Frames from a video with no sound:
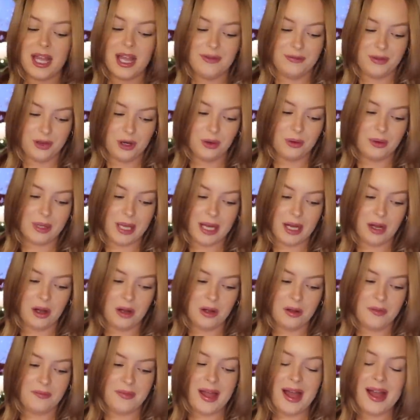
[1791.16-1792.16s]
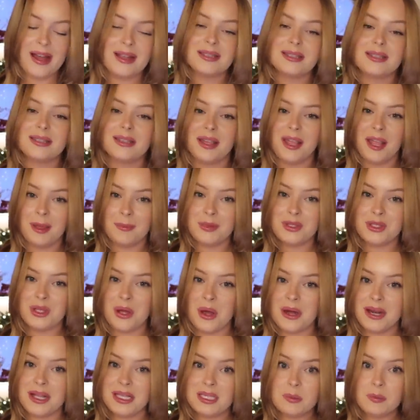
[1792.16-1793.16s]
if you don't like all of that,
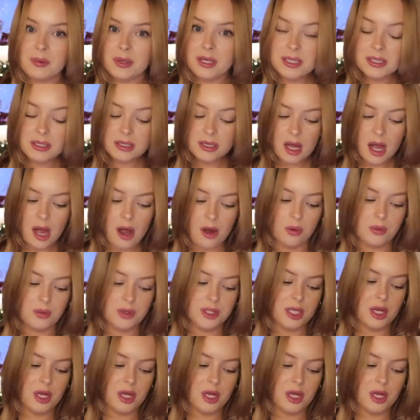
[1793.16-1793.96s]
Amazon is the place to go.